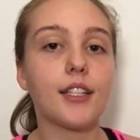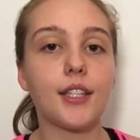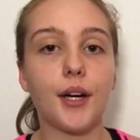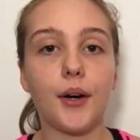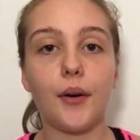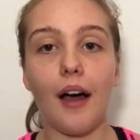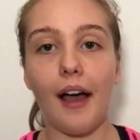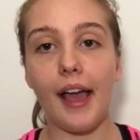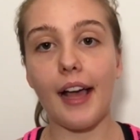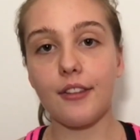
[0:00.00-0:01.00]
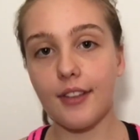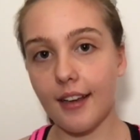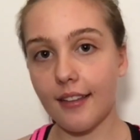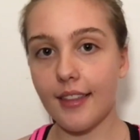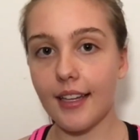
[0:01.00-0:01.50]
So I had to
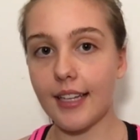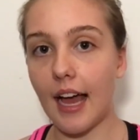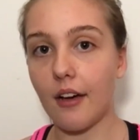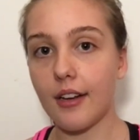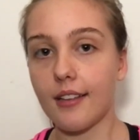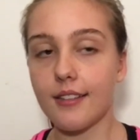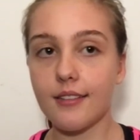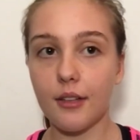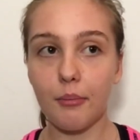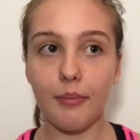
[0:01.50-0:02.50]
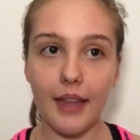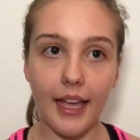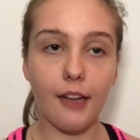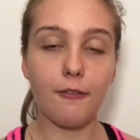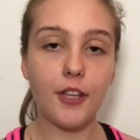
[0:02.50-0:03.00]
cut that down. I still
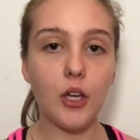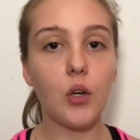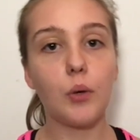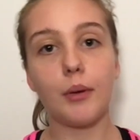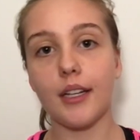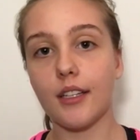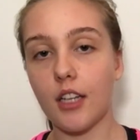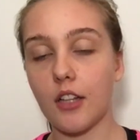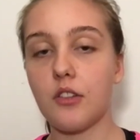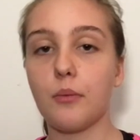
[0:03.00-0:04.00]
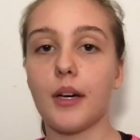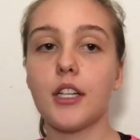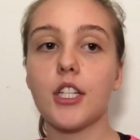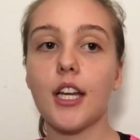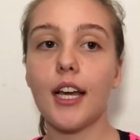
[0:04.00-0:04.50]
played a few, but not too
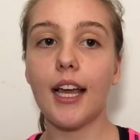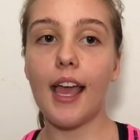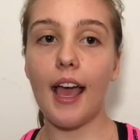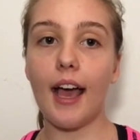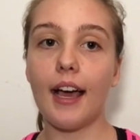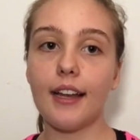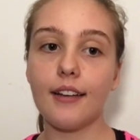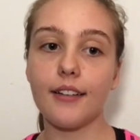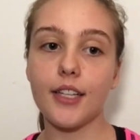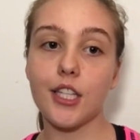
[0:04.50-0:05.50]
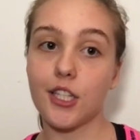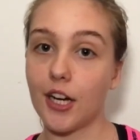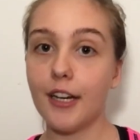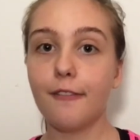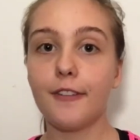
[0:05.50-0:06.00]
much, and
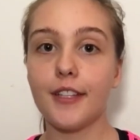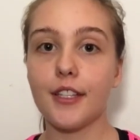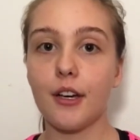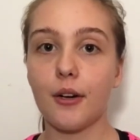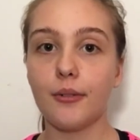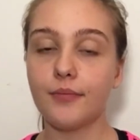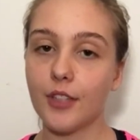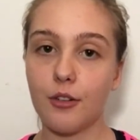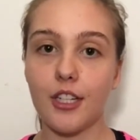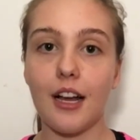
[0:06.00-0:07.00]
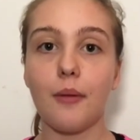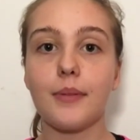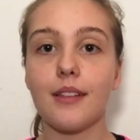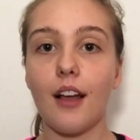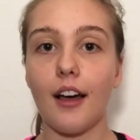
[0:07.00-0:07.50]
started physio, which
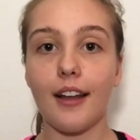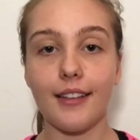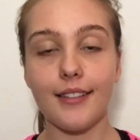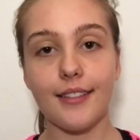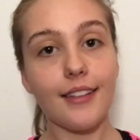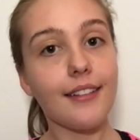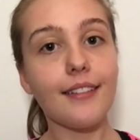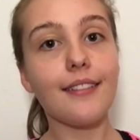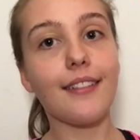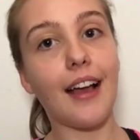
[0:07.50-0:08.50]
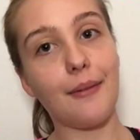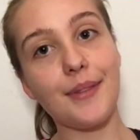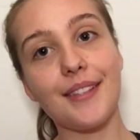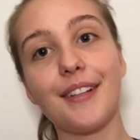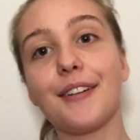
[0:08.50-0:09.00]
helps a lot. I'm
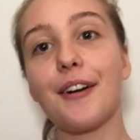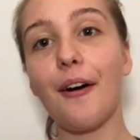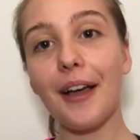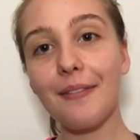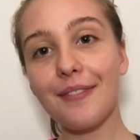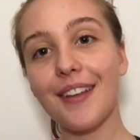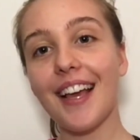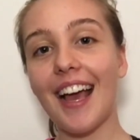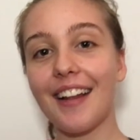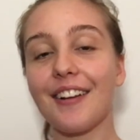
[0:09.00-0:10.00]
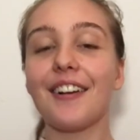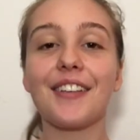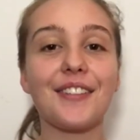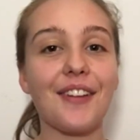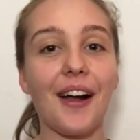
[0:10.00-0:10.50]
still going
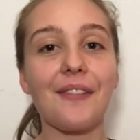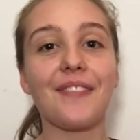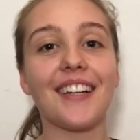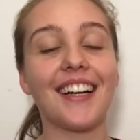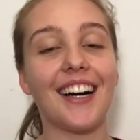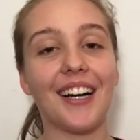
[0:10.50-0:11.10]
strong, but